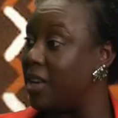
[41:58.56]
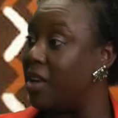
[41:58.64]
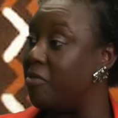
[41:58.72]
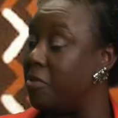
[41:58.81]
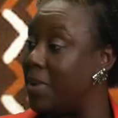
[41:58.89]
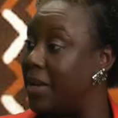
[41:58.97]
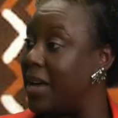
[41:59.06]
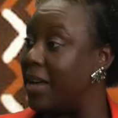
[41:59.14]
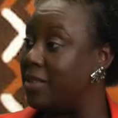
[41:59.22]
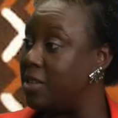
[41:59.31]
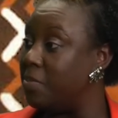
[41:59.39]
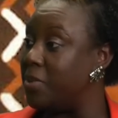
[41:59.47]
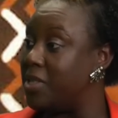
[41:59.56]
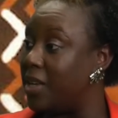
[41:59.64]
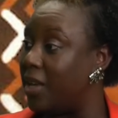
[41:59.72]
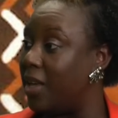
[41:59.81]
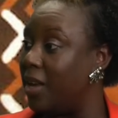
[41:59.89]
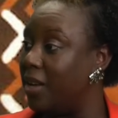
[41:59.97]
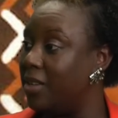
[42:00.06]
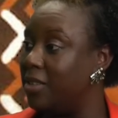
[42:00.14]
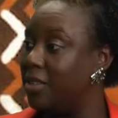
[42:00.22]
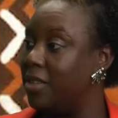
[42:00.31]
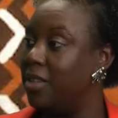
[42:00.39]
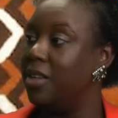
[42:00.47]
It came from my dad in particular,
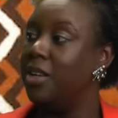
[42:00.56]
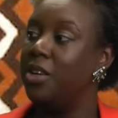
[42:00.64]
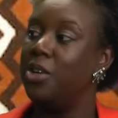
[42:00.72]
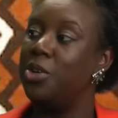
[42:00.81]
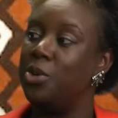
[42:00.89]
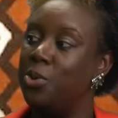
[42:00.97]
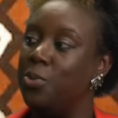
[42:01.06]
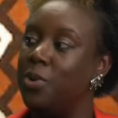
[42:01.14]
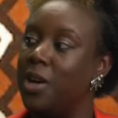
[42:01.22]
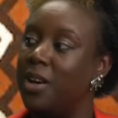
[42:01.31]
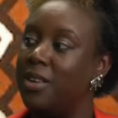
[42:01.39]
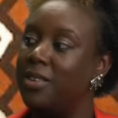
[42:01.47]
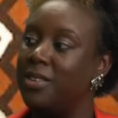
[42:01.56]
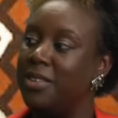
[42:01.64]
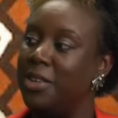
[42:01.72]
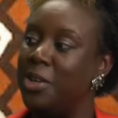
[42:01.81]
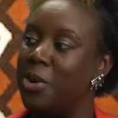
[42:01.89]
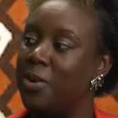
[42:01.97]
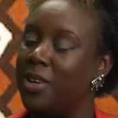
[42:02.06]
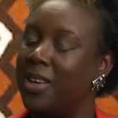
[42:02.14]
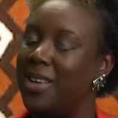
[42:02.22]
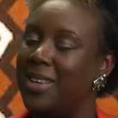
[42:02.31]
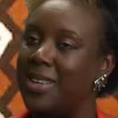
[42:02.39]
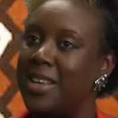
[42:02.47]
who, you know,
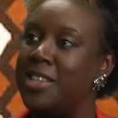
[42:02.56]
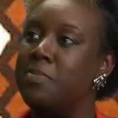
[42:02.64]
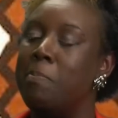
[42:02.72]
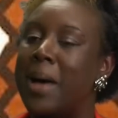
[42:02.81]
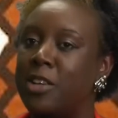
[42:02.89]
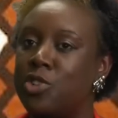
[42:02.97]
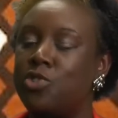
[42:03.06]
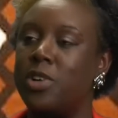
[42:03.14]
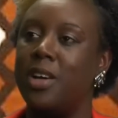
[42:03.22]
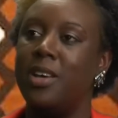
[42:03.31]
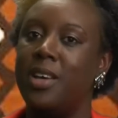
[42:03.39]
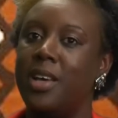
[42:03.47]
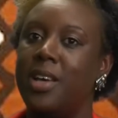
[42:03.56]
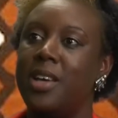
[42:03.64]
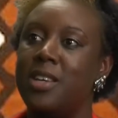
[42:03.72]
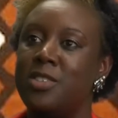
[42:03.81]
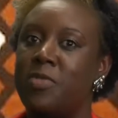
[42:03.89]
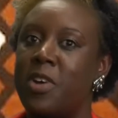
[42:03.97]
his mantra is